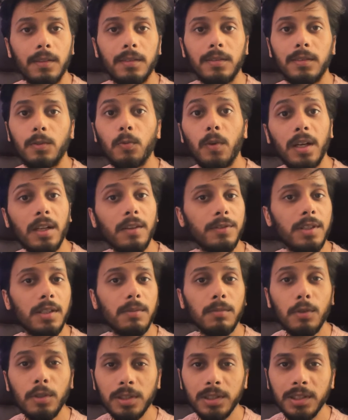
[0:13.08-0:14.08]
One of the
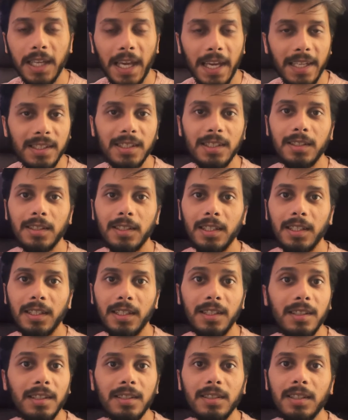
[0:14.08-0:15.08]
most catching thing
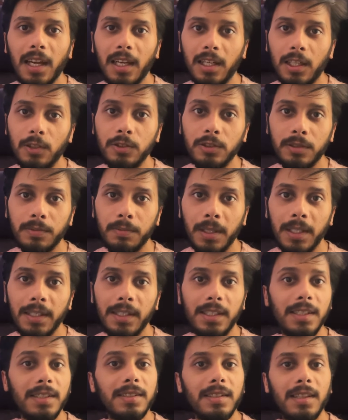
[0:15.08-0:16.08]
in this
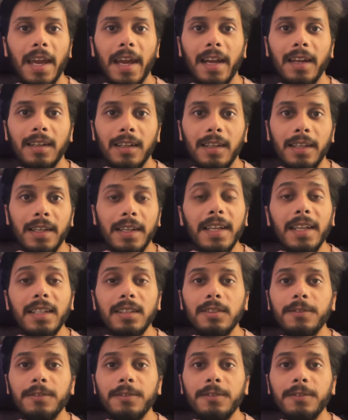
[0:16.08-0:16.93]
announcement is that it's